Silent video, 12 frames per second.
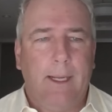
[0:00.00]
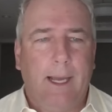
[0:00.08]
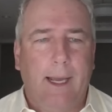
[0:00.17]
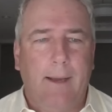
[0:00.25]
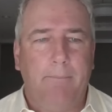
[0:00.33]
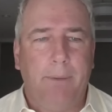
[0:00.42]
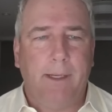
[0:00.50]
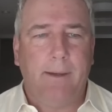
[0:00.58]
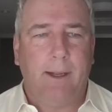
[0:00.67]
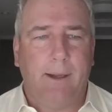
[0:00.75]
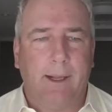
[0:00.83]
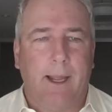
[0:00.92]

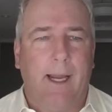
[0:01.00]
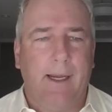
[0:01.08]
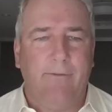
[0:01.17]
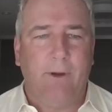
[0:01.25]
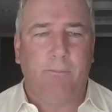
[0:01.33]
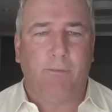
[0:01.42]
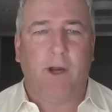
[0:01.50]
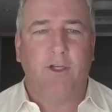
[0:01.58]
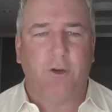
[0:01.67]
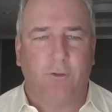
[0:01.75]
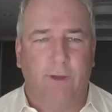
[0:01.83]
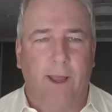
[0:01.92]
but kind of a
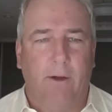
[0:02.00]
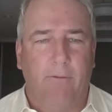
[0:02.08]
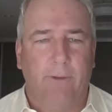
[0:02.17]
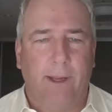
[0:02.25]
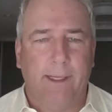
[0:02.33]
pressure valve.